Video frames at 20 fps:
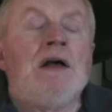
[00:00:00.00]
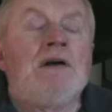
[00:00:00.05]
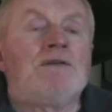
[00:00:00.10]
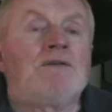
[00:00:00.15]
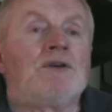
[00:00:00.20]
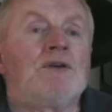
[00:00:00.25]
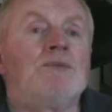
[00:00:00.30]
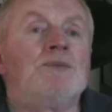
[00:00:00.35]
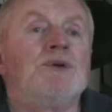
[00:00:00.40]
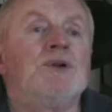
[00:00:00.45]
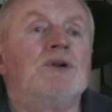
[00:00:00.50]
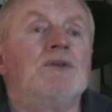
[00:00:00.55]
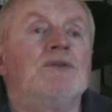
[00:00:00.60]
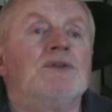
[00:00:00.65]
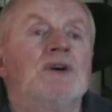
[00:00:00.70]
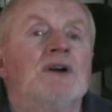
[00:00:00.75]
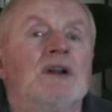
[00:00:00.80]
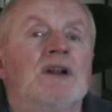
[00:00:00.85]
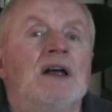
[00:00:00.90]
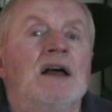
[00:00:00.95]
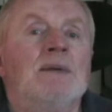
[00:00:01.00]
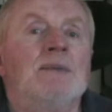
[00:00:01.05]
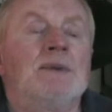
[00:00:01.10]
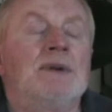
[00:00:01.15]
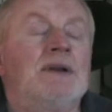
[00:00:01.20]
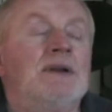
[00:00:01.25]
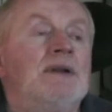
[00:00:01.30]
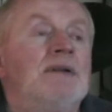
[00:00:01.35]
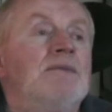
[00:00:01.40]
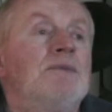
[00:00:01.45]
for beautiful climate,
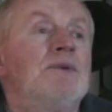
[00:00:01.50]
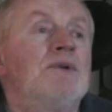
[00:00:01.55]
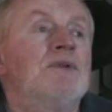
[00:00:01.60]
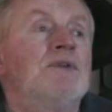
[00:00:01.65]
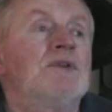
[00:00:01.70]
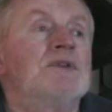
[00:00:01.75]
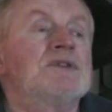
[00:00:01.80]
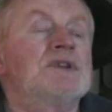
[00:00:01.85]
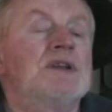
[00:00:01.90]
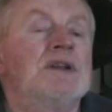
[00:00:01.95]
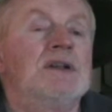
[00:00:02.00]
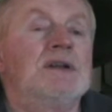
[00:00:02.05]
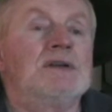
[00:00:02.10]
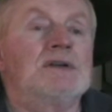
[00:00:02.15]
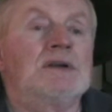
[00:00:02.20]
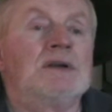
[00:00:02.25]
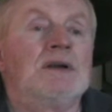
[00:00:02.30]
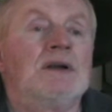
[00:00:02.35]
beautiful cities.